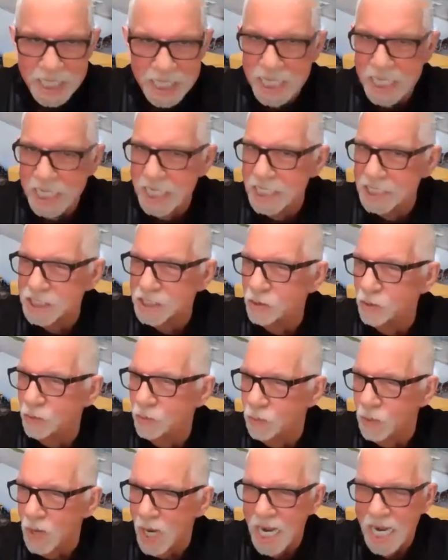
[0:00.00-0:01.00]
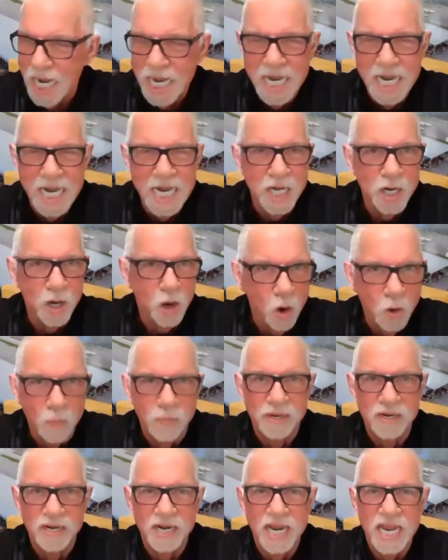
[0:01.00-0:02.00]
is wide
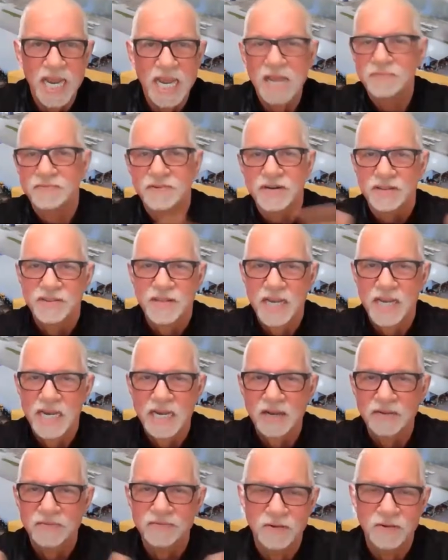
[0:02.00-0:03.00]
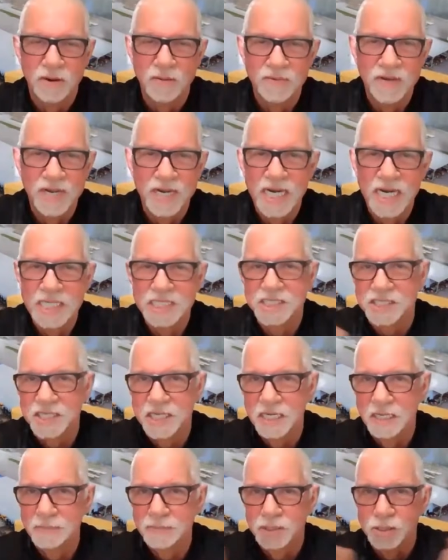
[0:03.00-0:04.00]
open. Everything from one
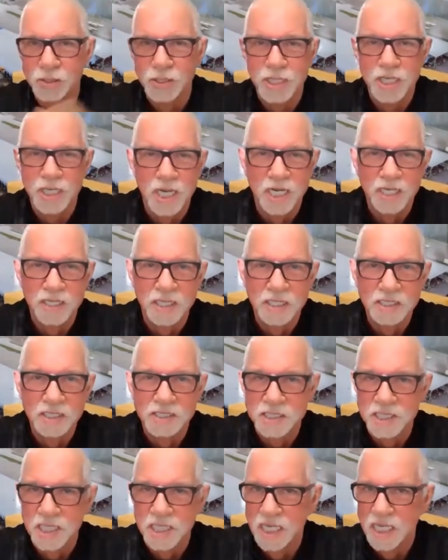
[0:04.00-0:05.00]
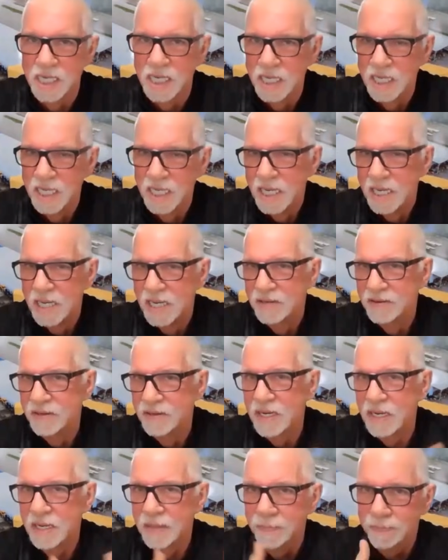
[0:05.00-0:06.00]
extreme to the others.
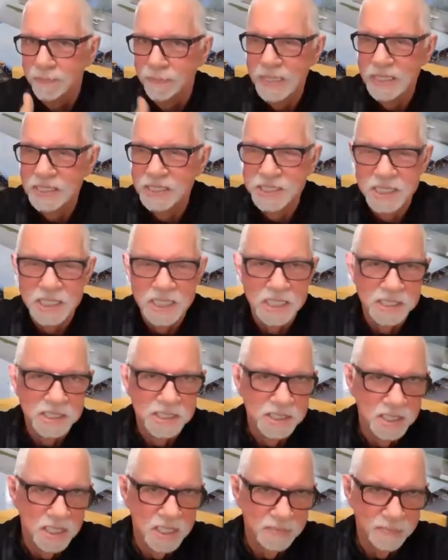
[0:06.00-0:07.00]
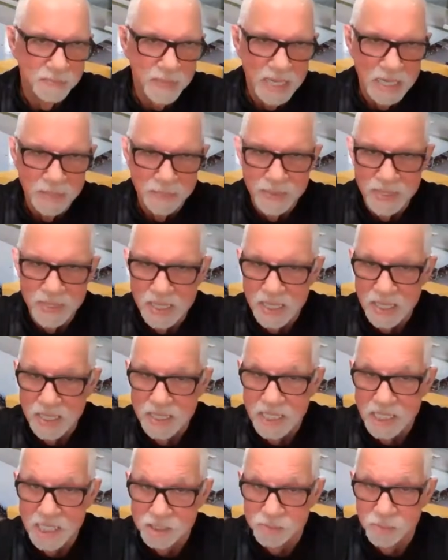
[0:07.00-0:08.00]
A business, it may be
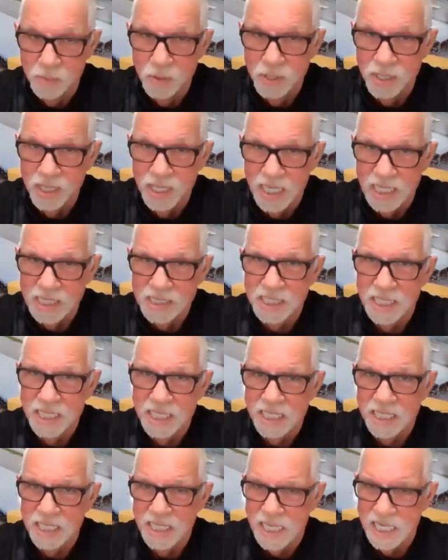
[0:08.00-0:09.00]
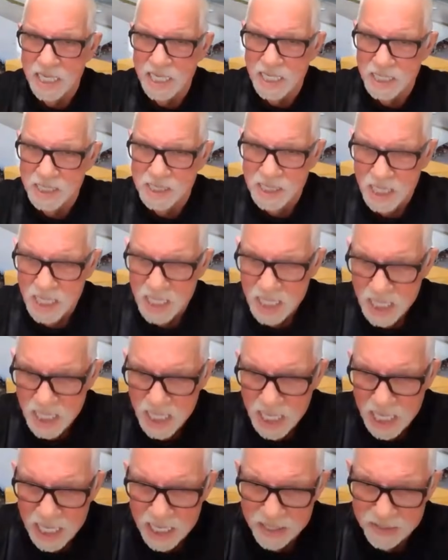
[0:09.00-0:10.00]
this morning, as I indicated.
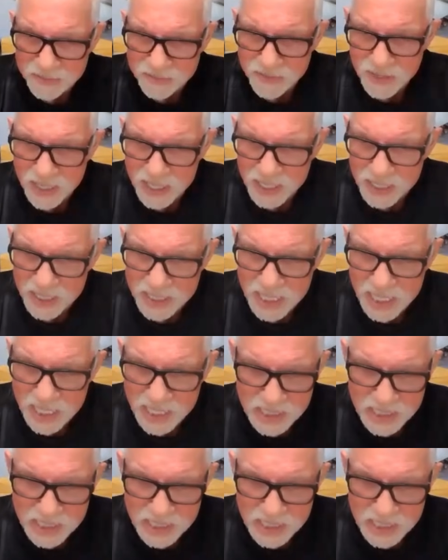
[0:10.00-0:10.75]
I had a fellow that